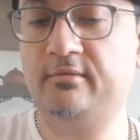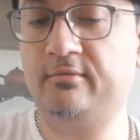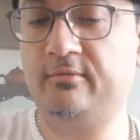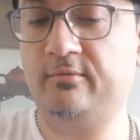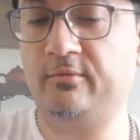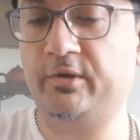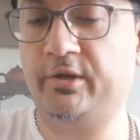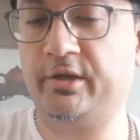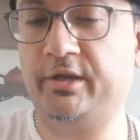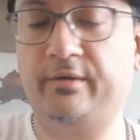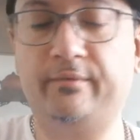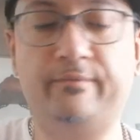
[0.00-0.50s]

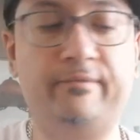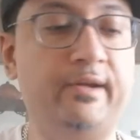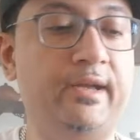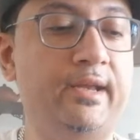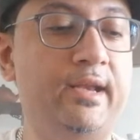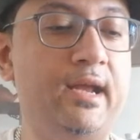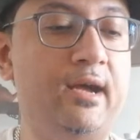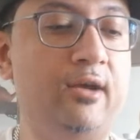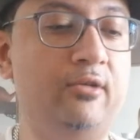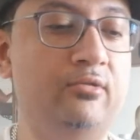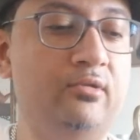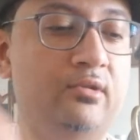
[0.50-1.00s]
We're gonna
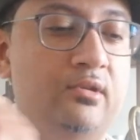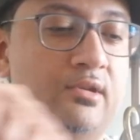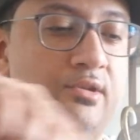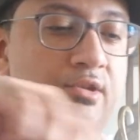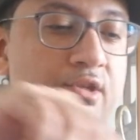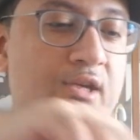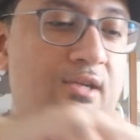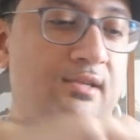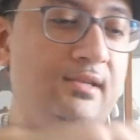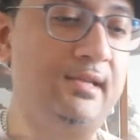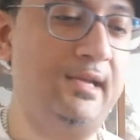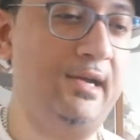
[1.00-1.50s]
find out
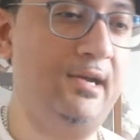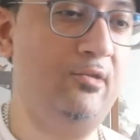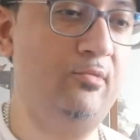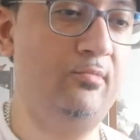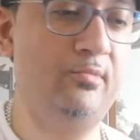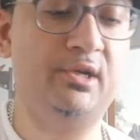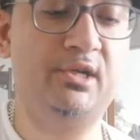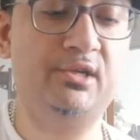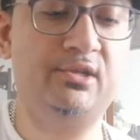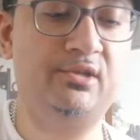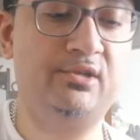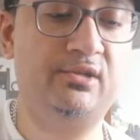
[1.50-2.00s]
just how
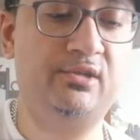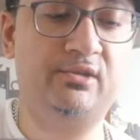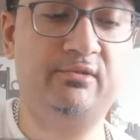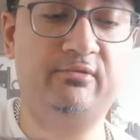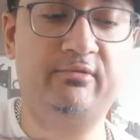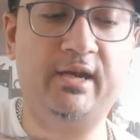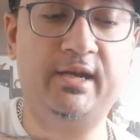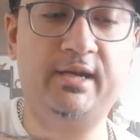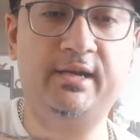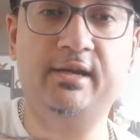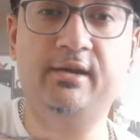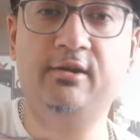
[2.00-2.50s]
much
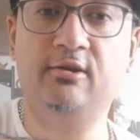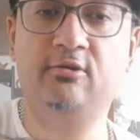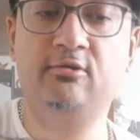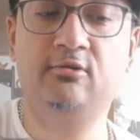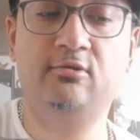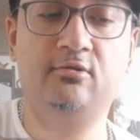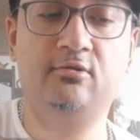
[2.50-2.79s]
right now.